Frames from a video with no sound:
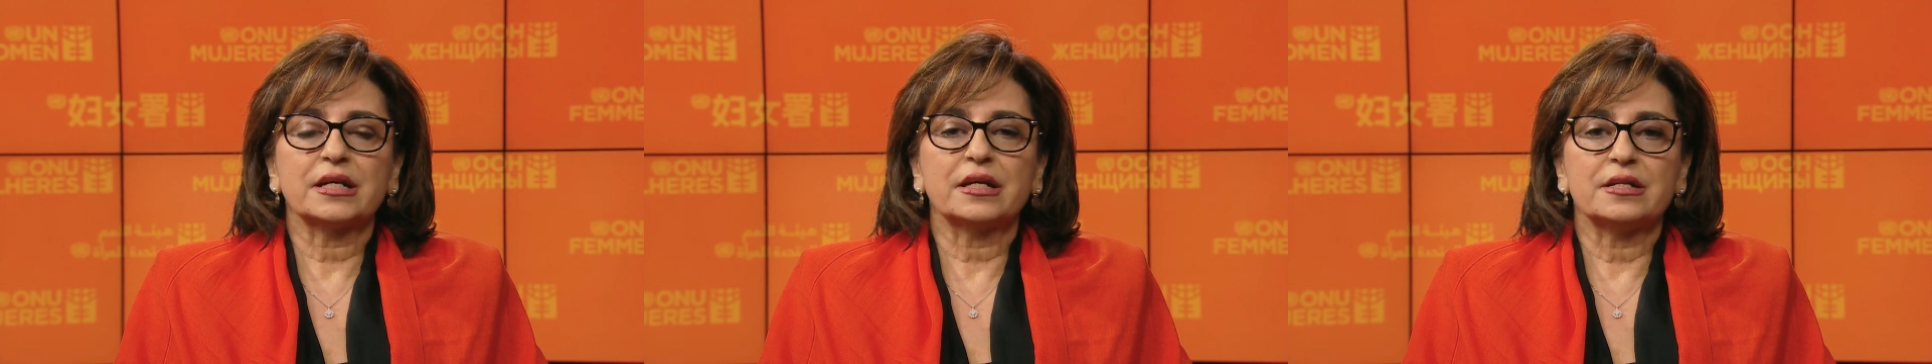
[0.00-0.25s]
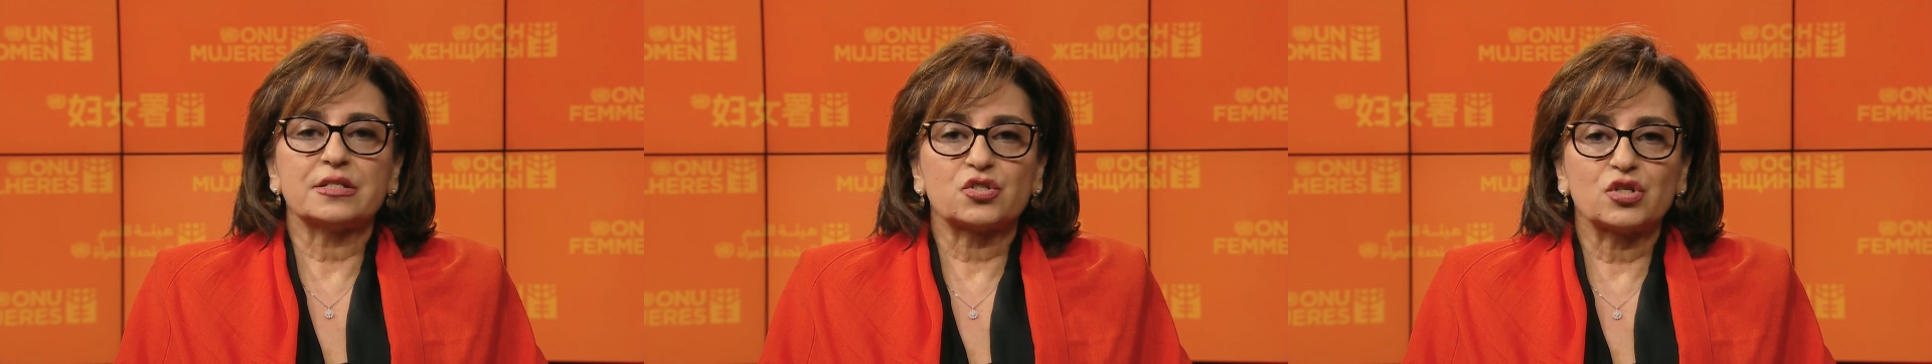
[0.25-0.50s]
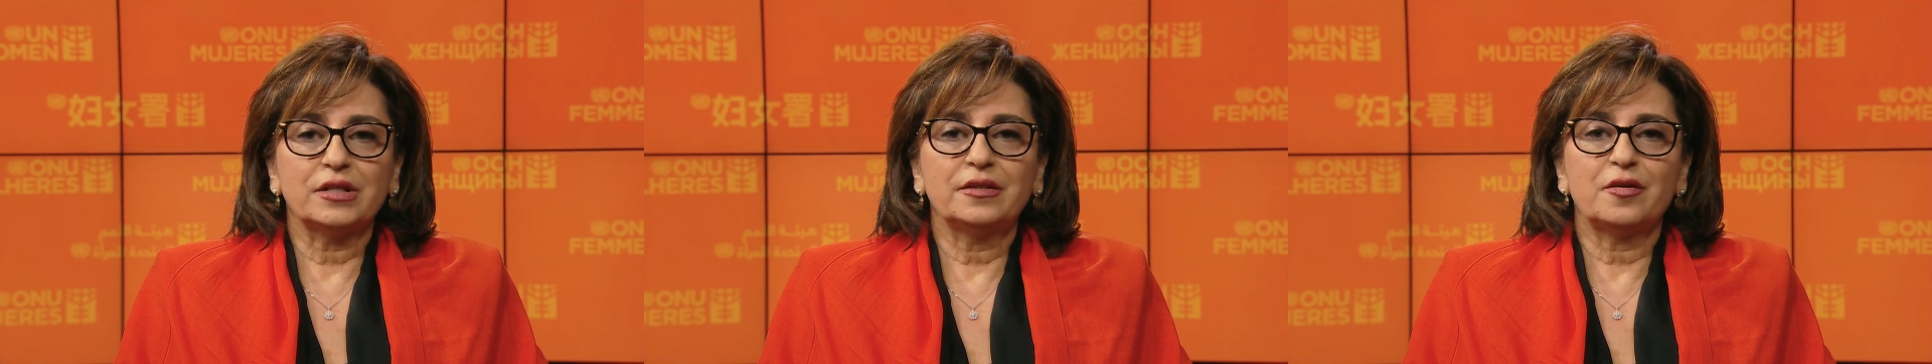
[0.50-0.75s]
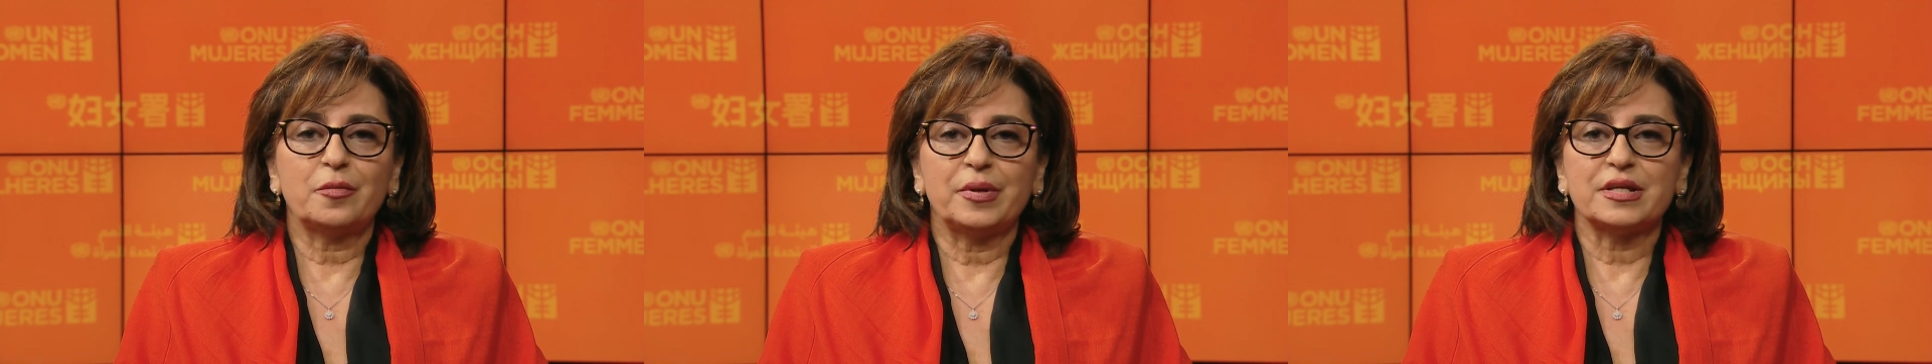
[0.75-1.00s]
Against
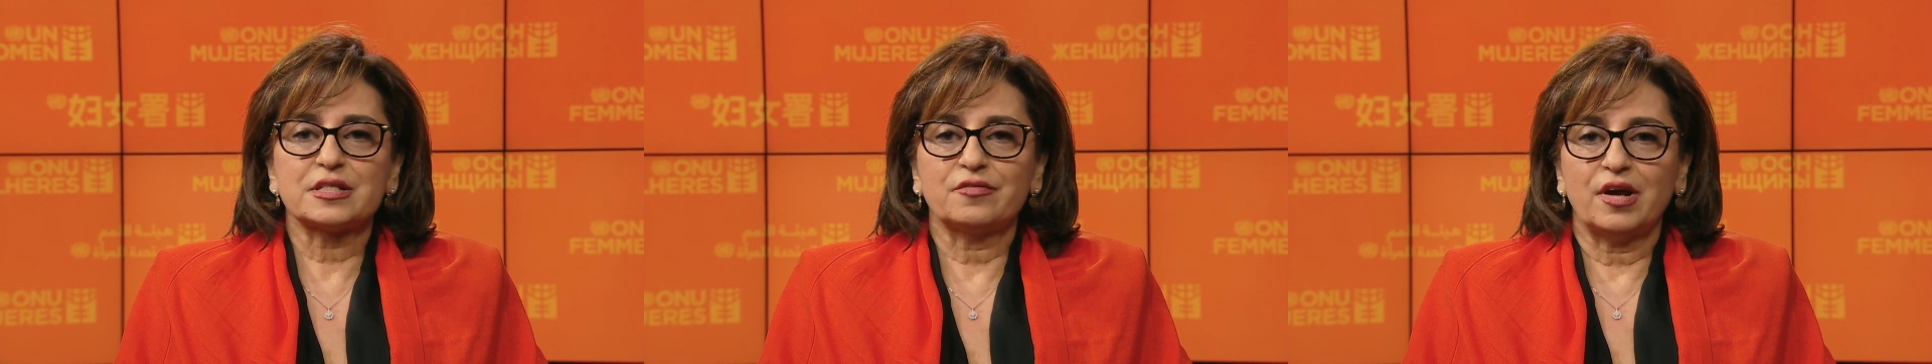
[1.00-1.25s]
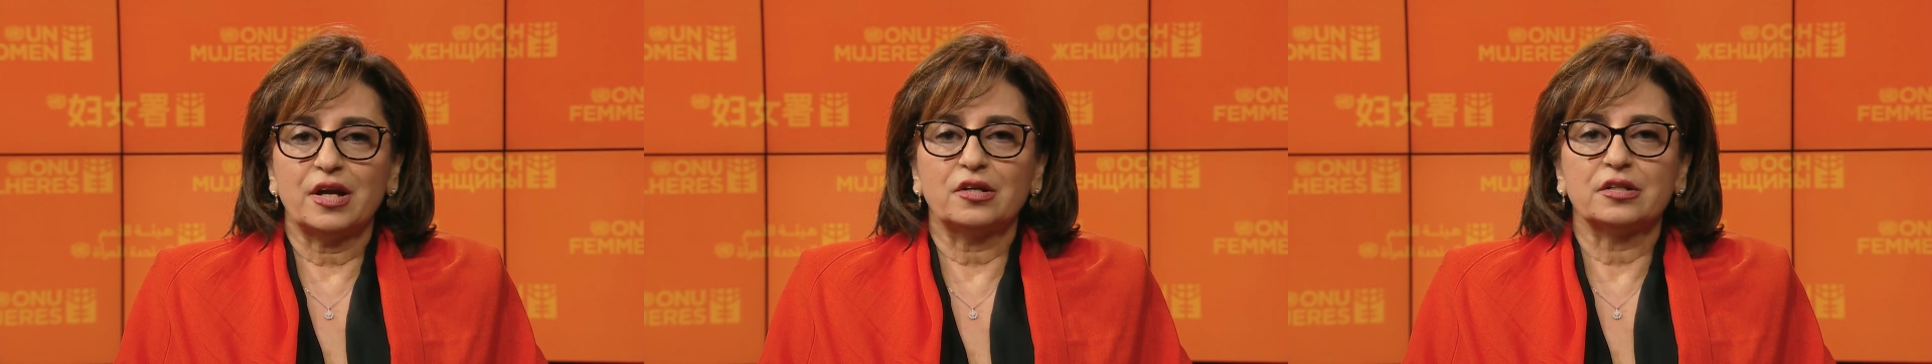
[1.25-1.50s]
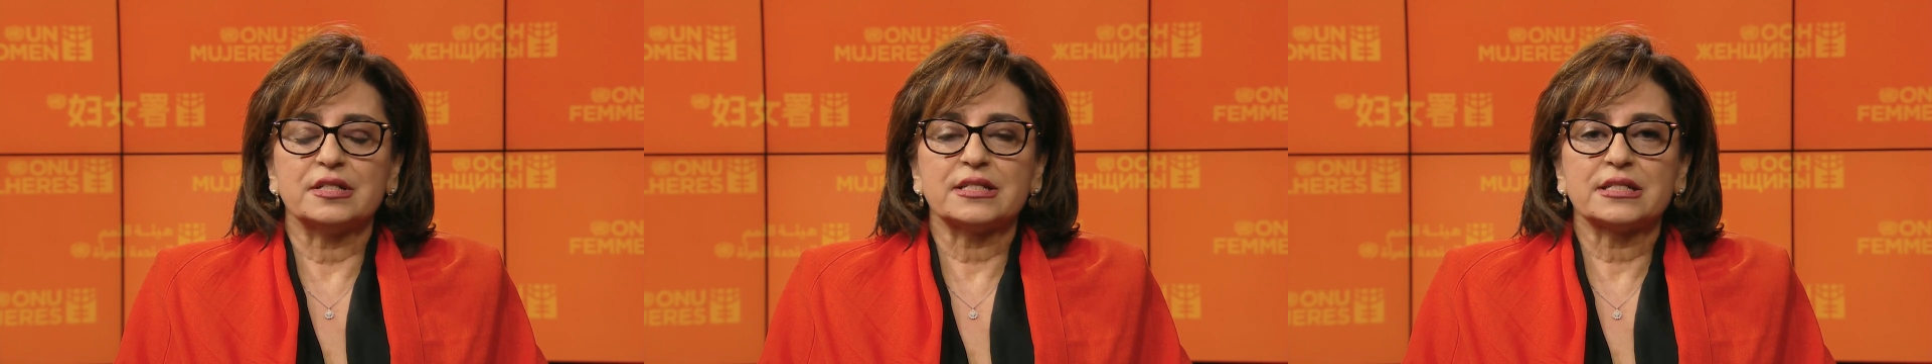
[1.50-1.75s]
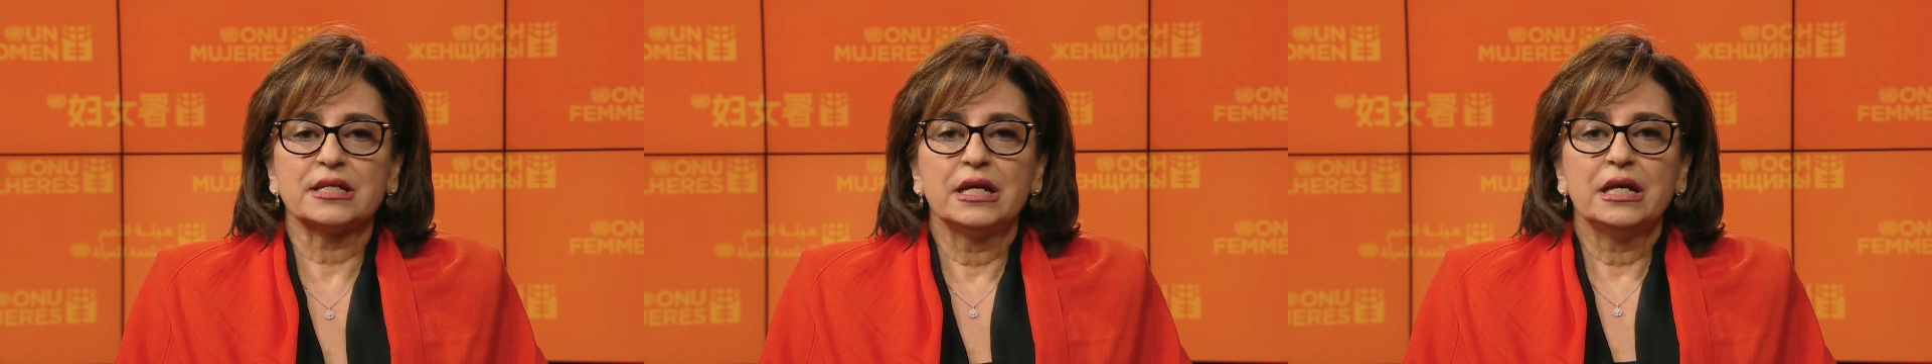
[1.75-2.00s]
Gender-Based
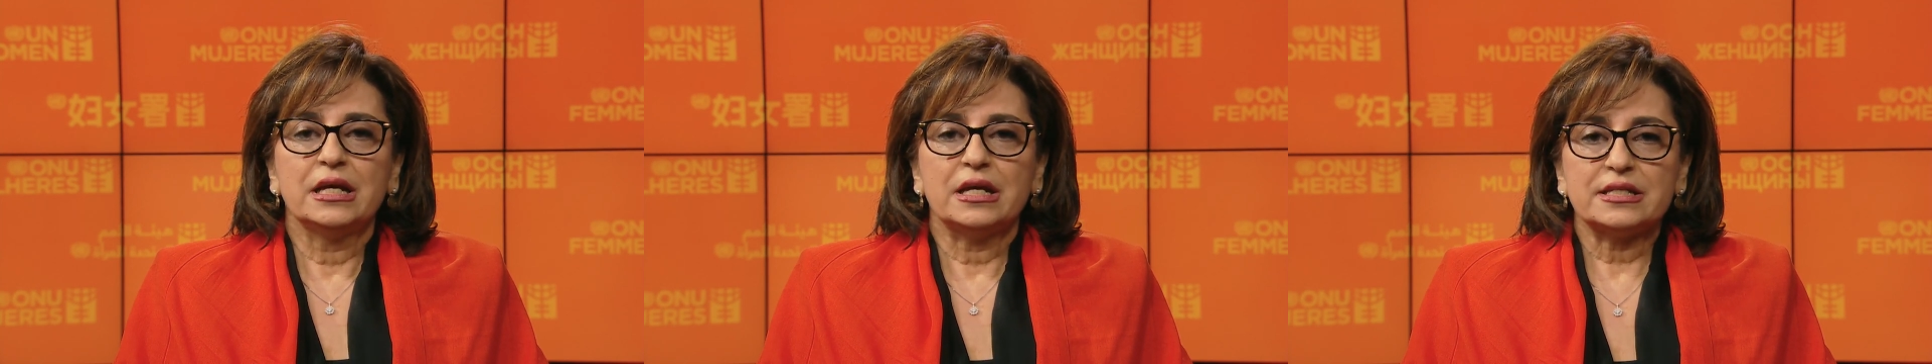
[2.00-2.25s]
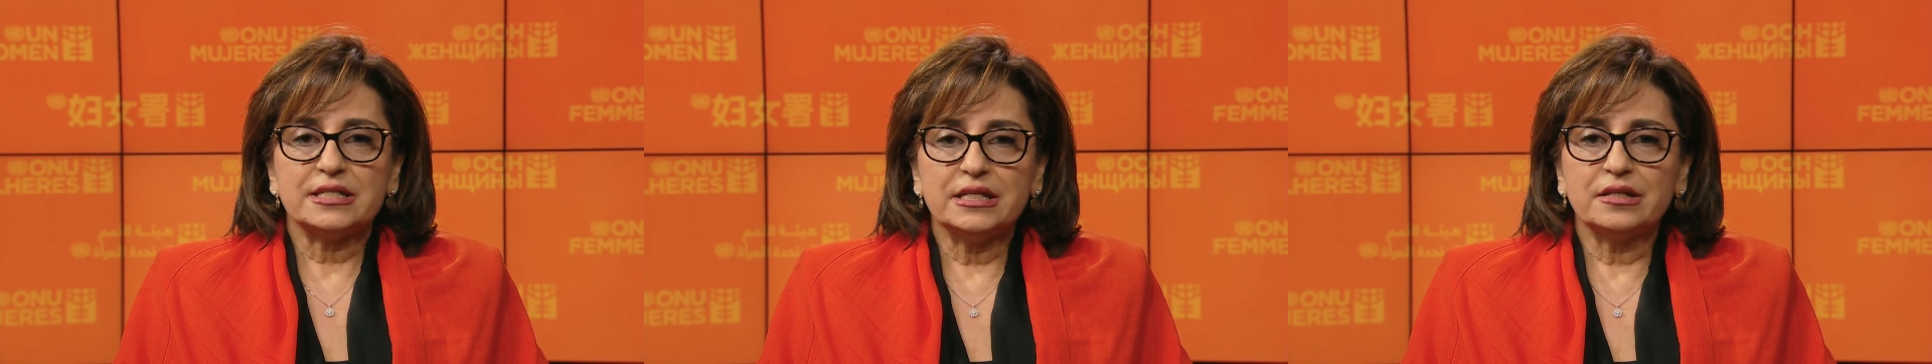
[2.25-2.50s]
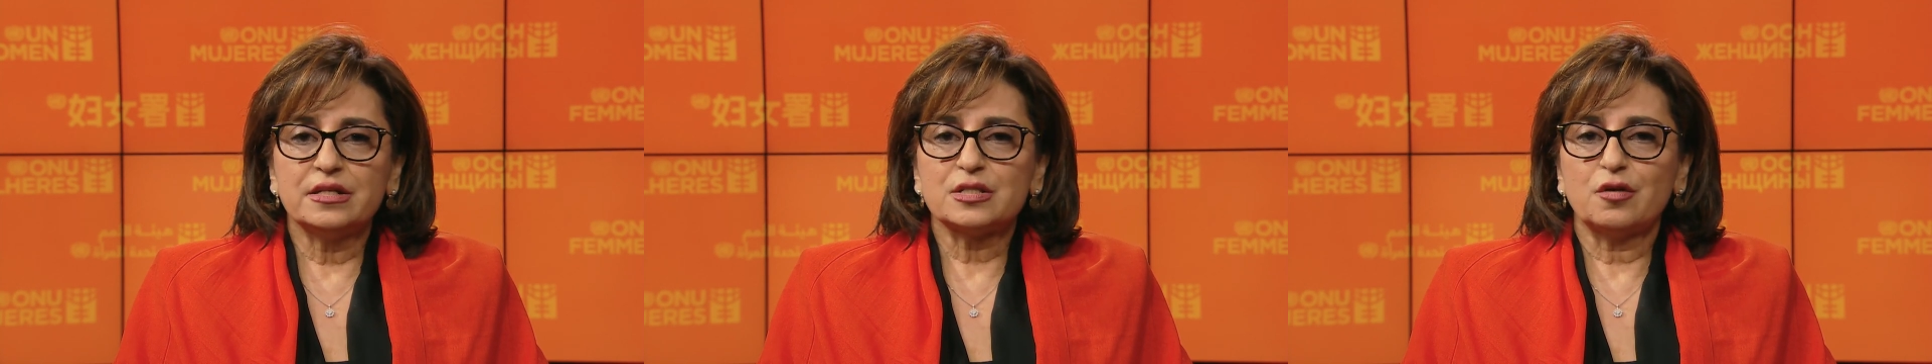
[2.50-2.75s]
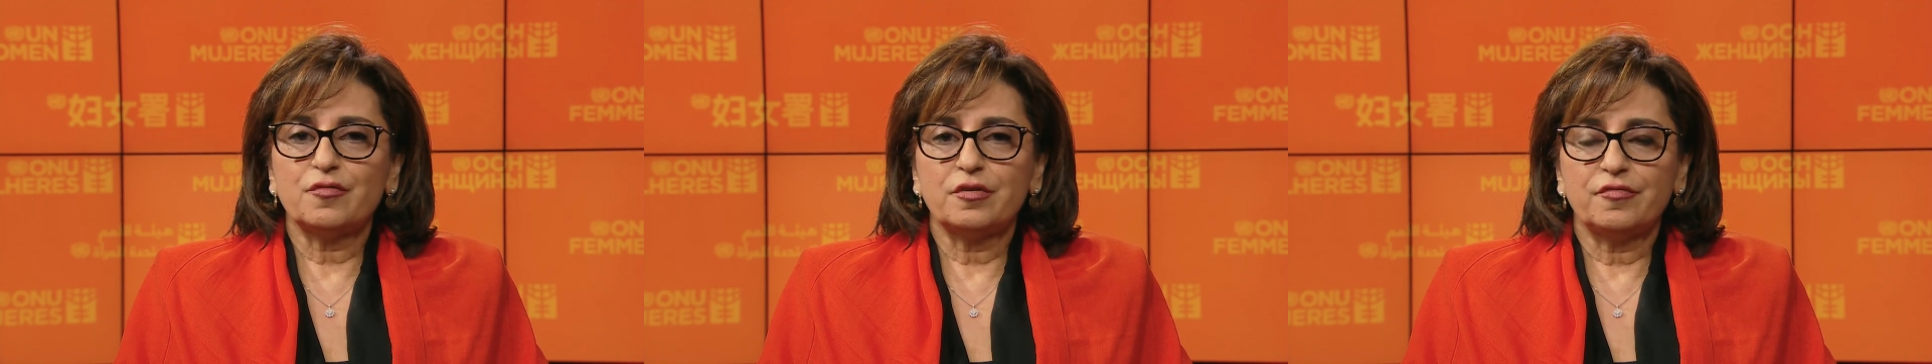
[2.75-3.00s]
Violence, a
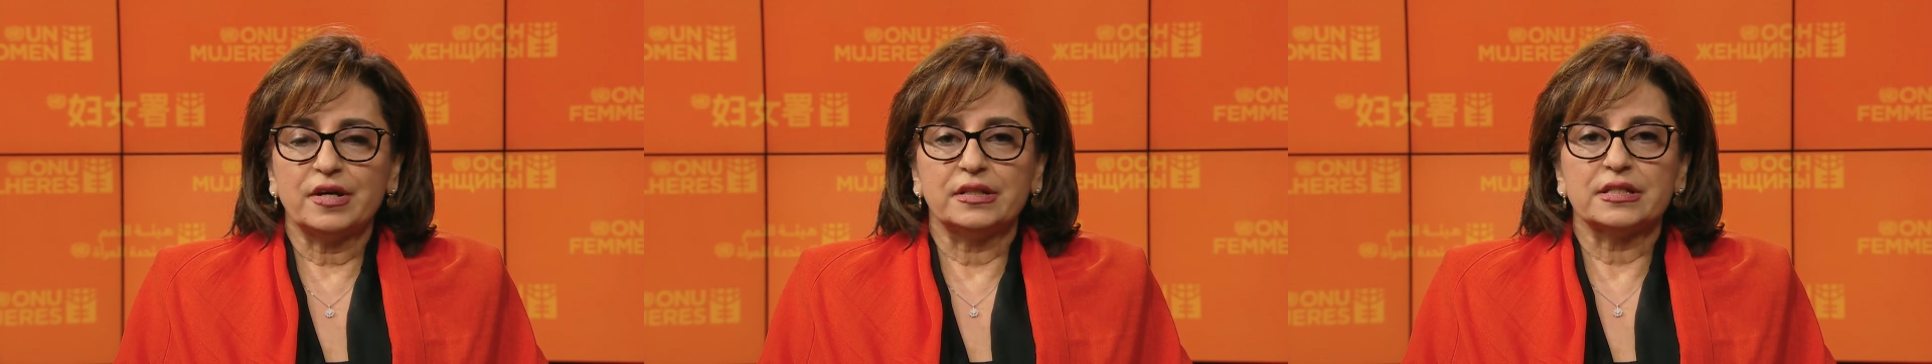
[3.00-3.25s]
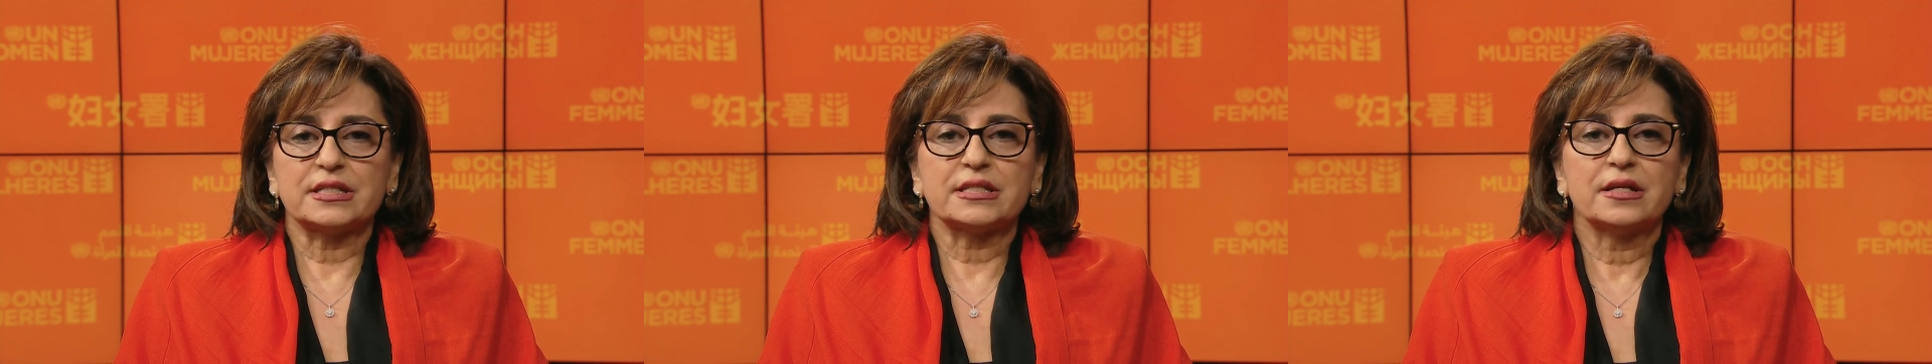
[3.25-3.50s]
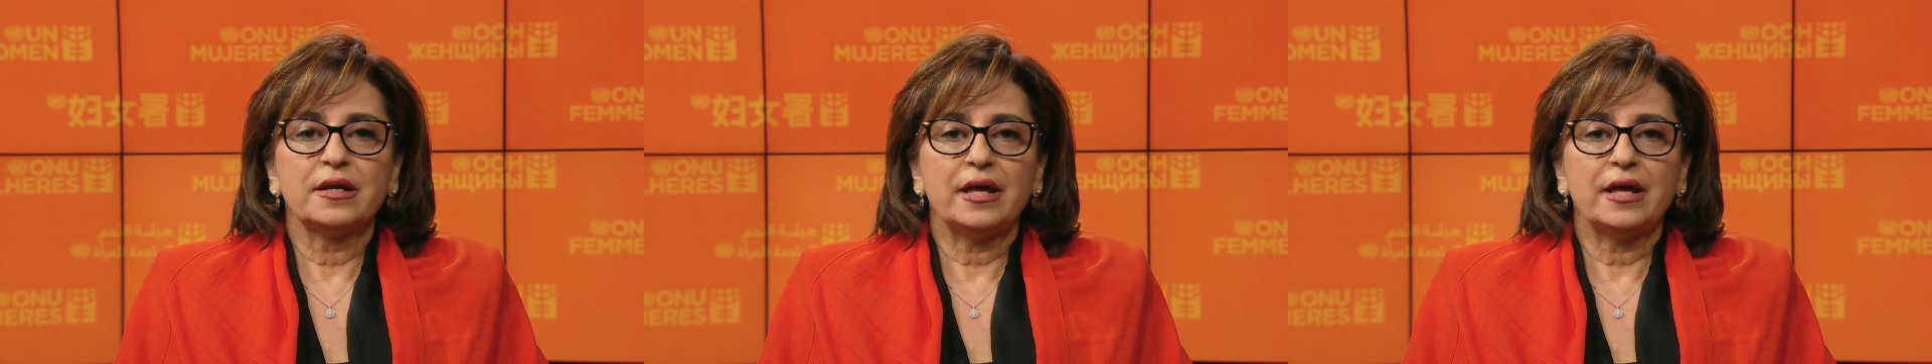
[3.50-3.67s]
series of events